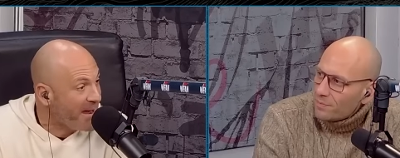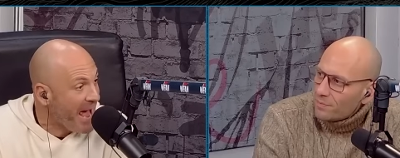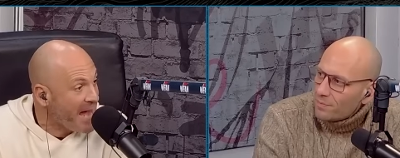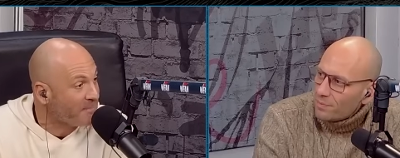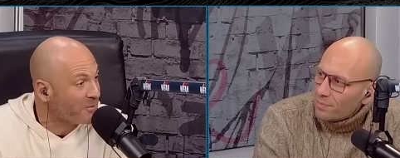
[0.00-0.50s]

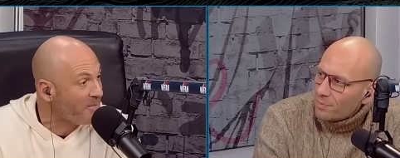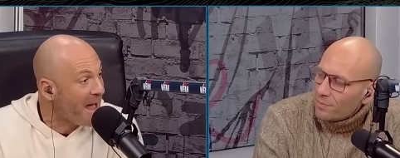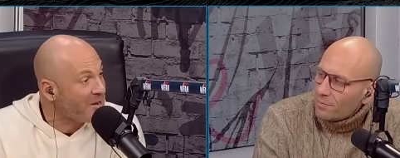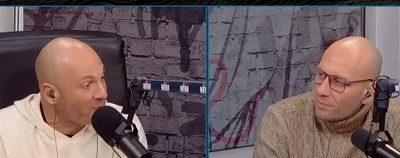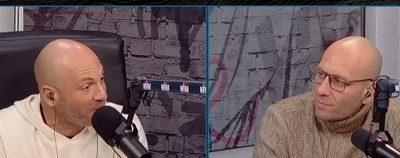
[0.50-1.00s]
Speaker 1: Adams on
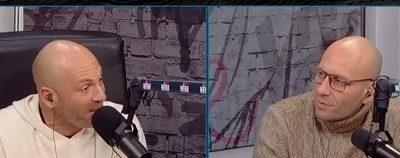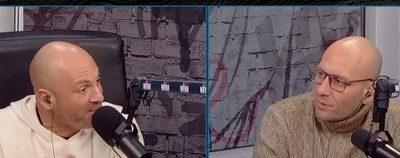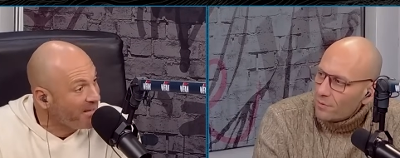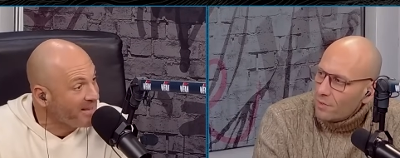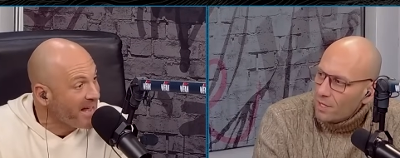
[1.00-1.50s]
national
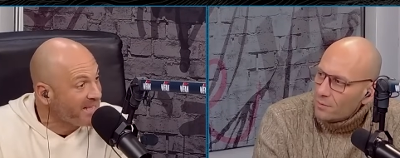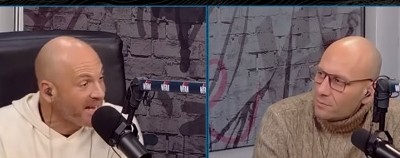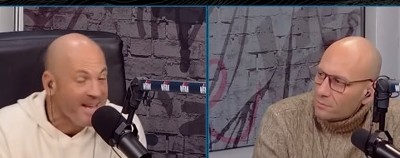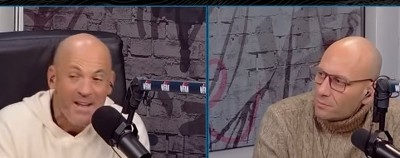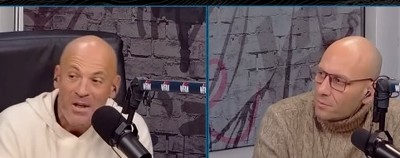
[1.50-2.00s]
TV right. last
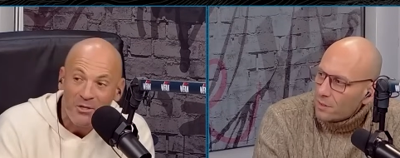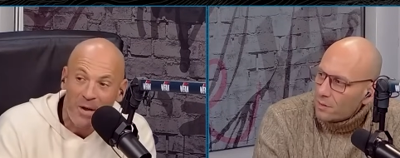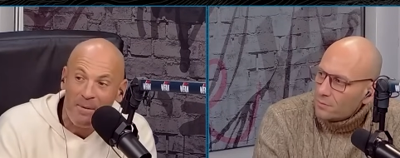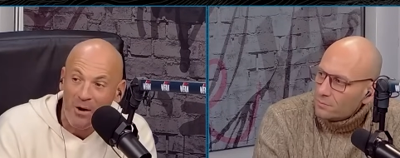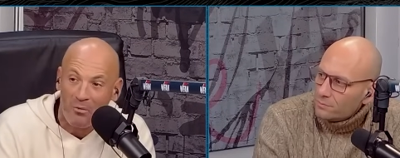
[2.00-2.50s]
night?
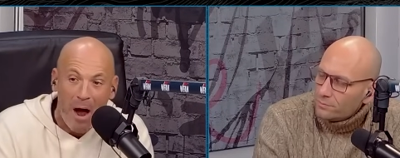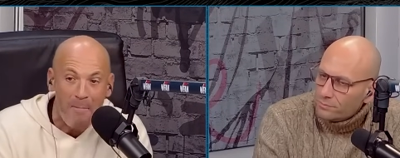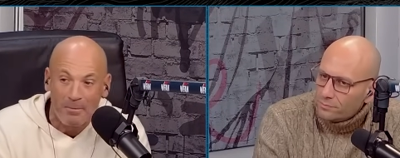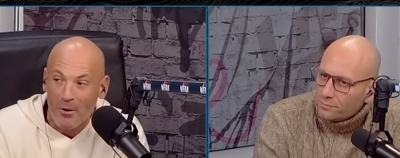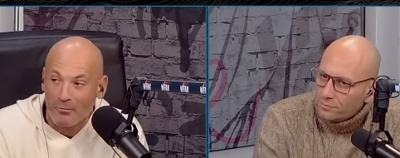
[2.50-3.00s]
Jimmy
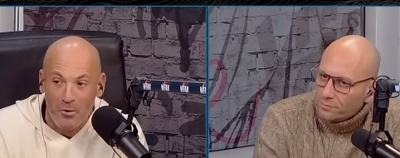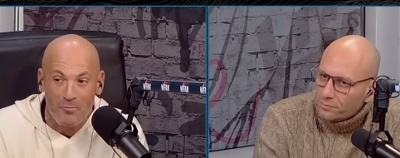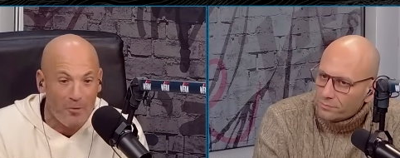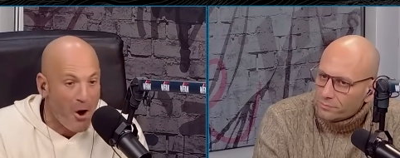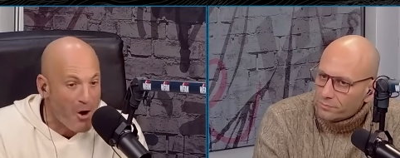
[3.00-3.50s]
Garoppolo threw
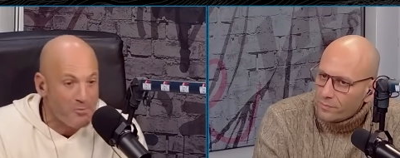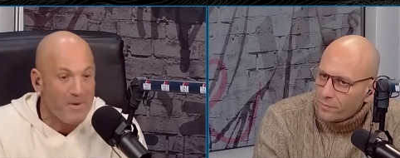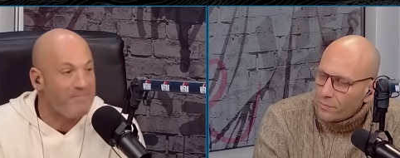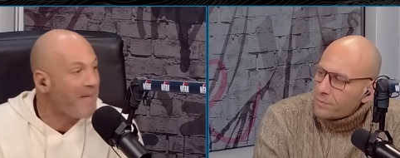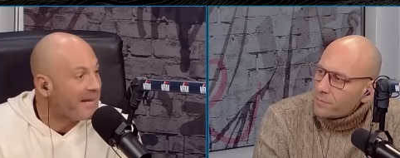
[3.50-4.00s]
for
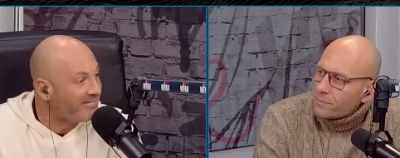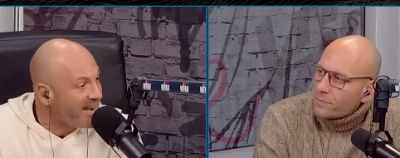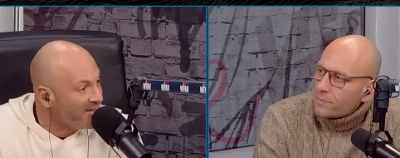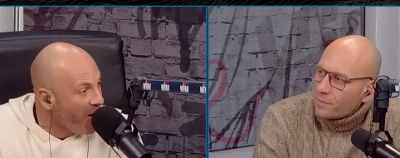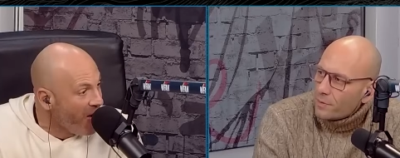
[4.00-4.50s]

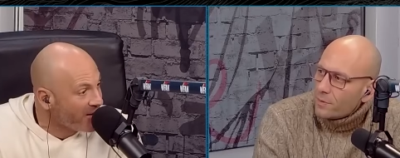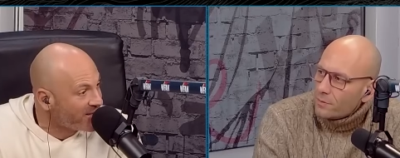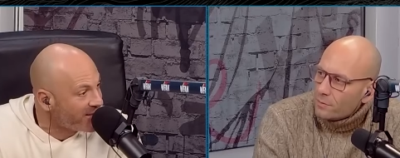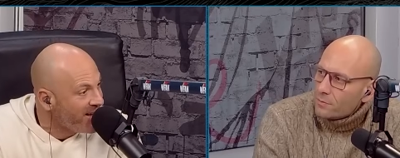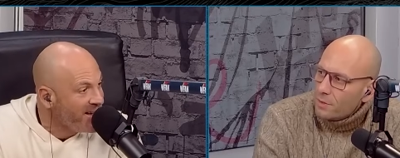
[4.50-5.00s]
119
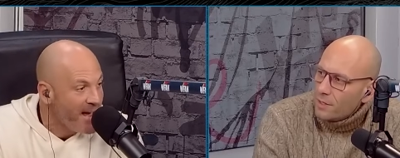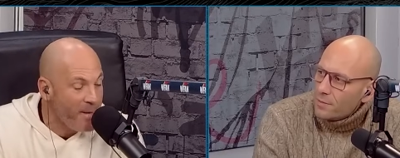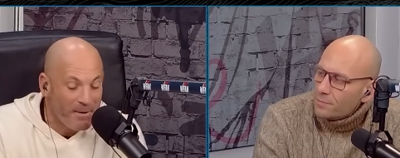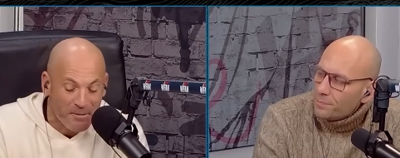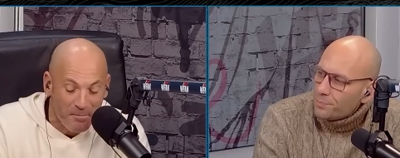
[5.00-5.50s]
yards. Right. I
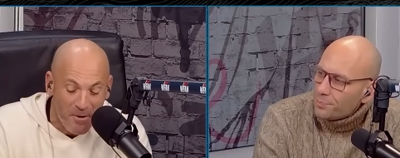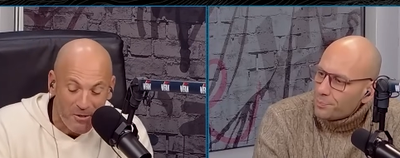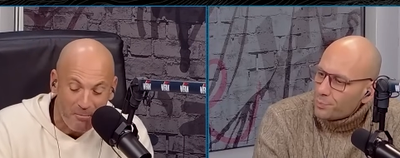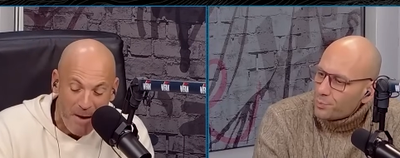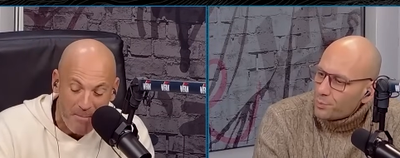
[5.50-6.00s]
mean, as much as
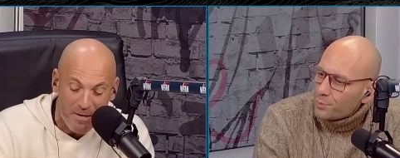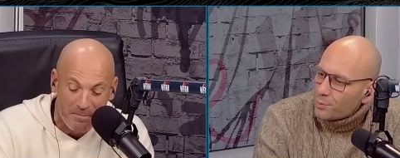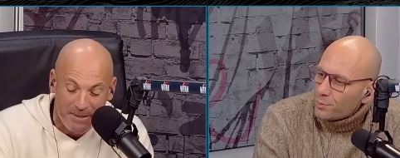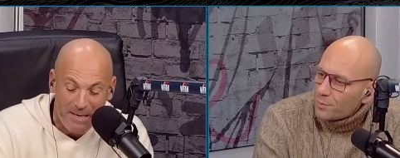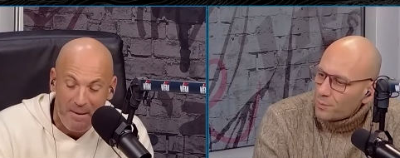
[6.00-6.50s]
people
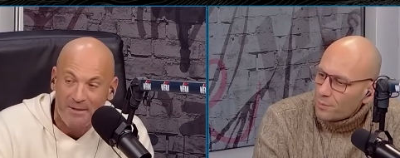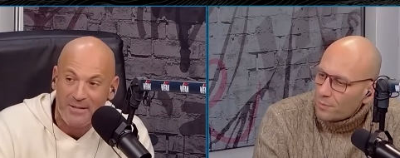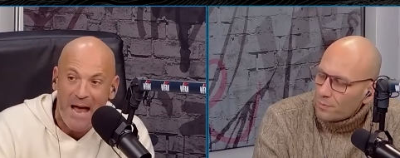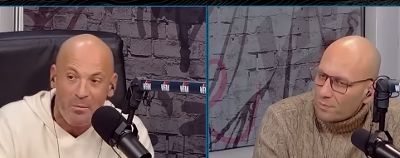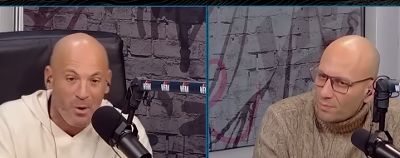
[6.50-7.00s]
complain about
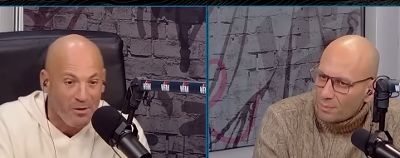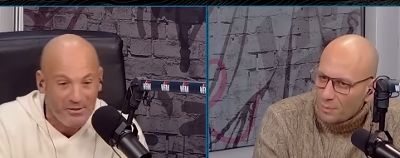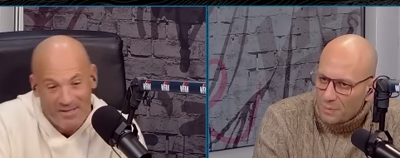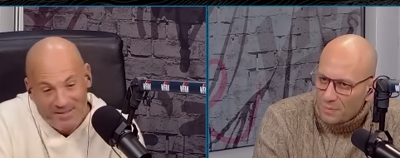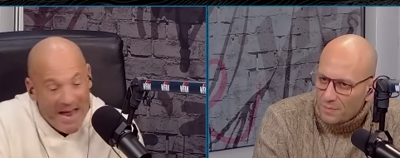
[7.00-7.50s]
Zach
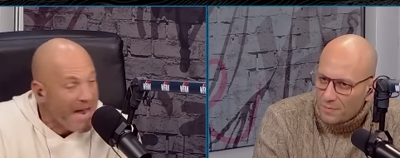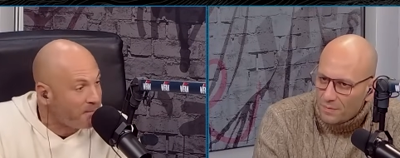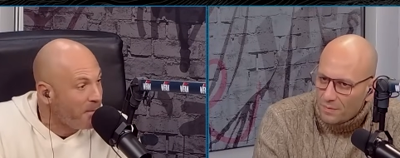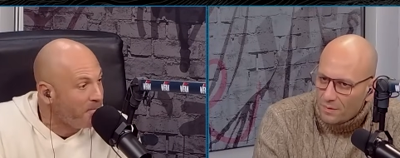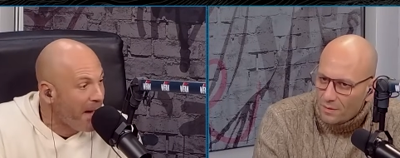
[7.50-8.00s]
Wilson, Zach's
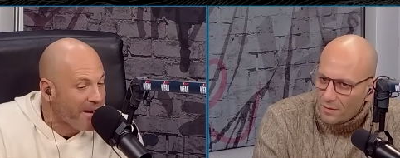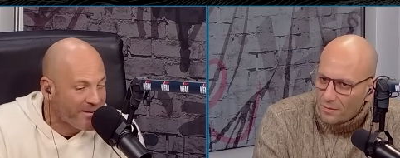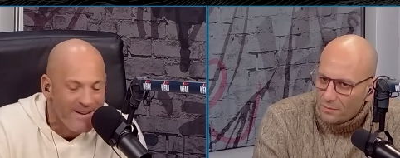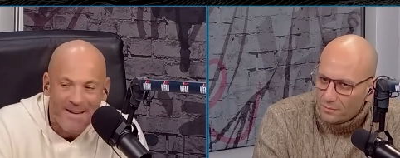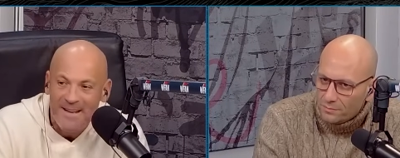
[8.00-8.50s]
been
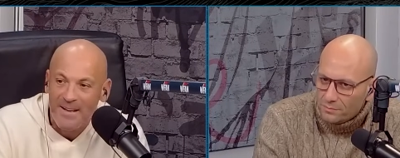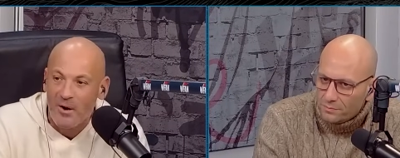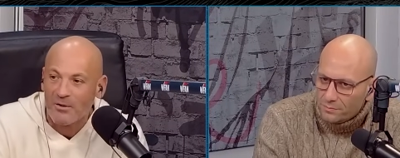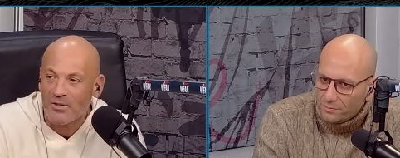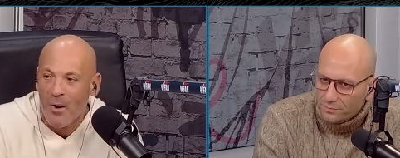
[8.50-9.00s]
better. You
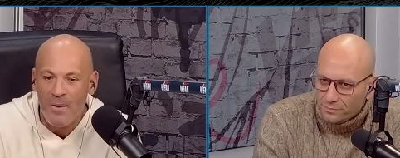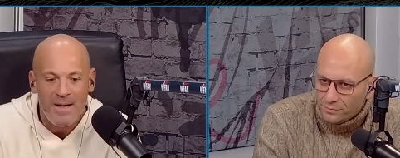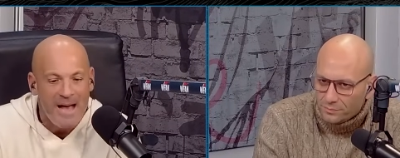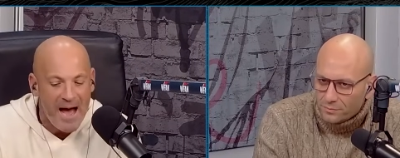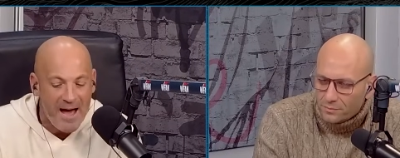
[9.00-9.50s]
know, so
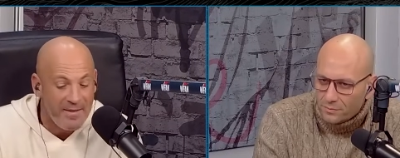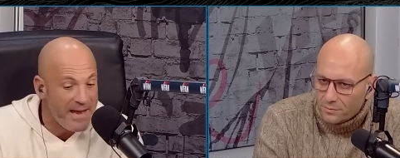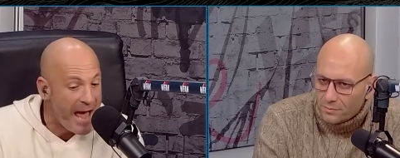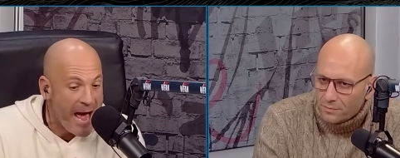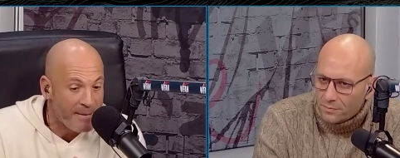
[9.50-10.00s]
I think
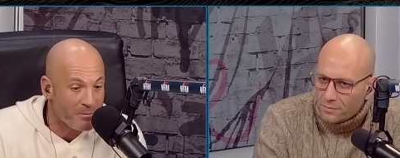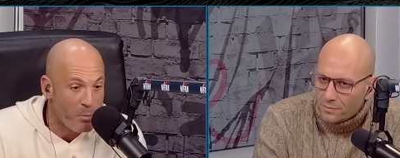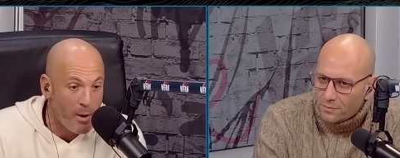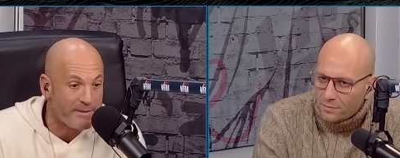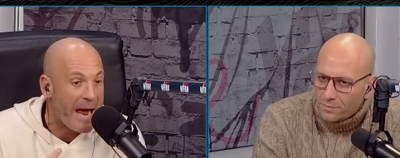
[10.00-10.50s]
Adams
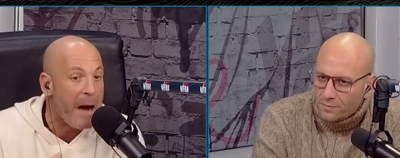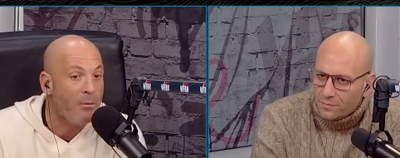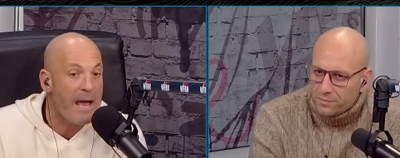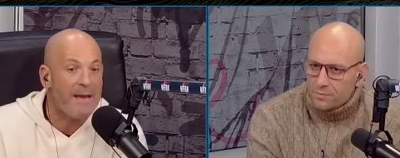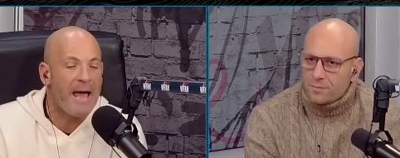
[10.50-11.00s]
wants out,
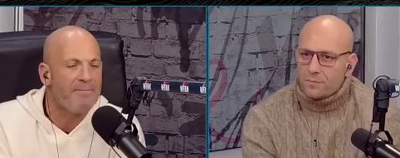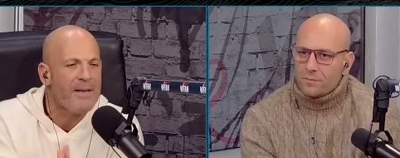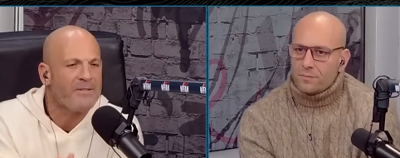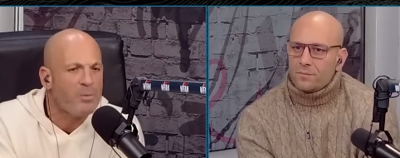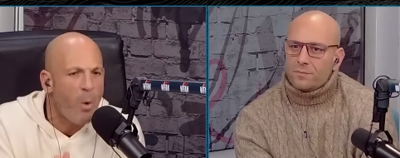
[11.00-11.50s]
and and
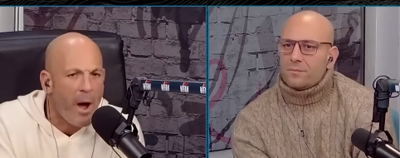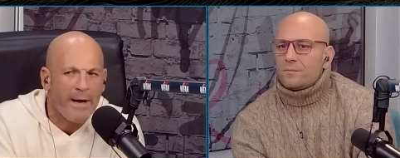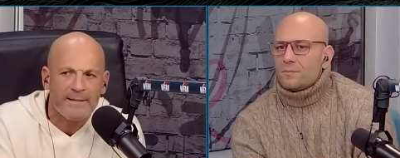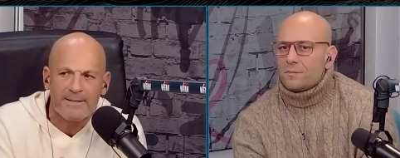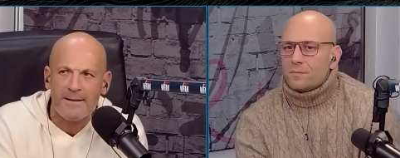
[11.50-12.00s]
this is why
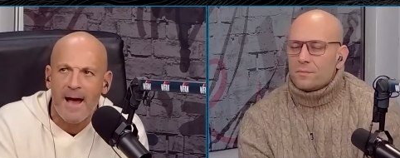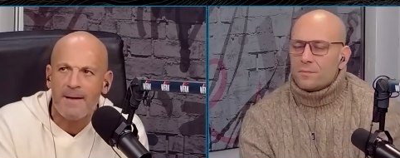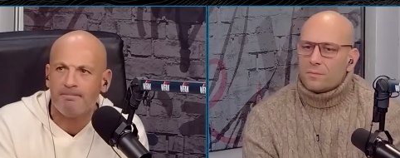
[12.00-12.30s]
it's not.